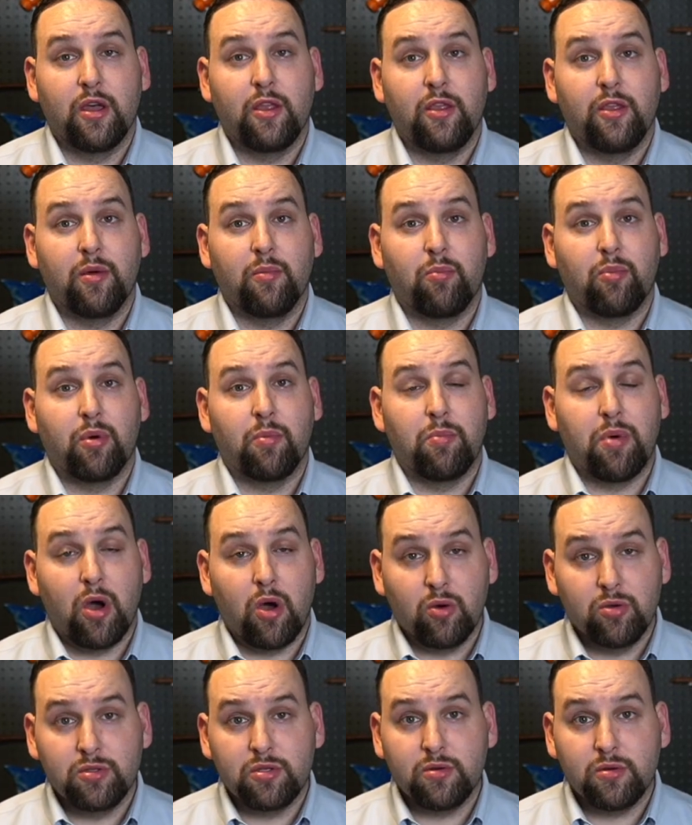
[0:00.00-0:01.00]
the
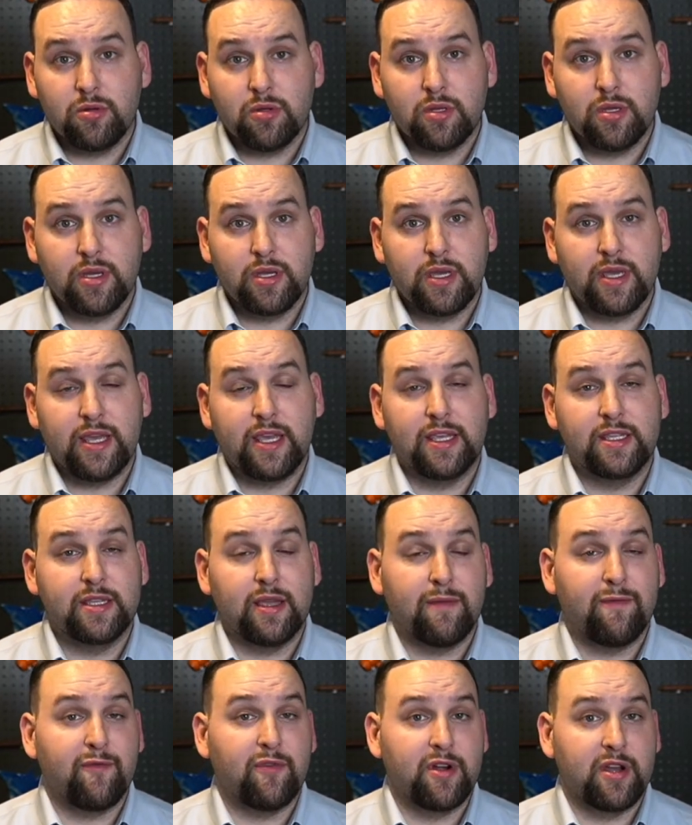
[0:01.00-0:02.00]
proposal is
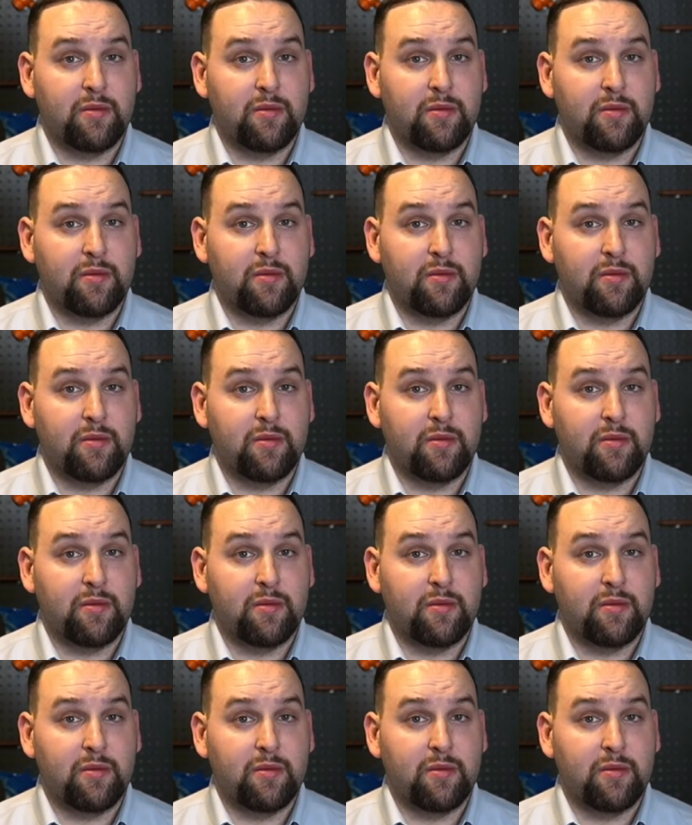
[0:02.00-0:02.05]
up for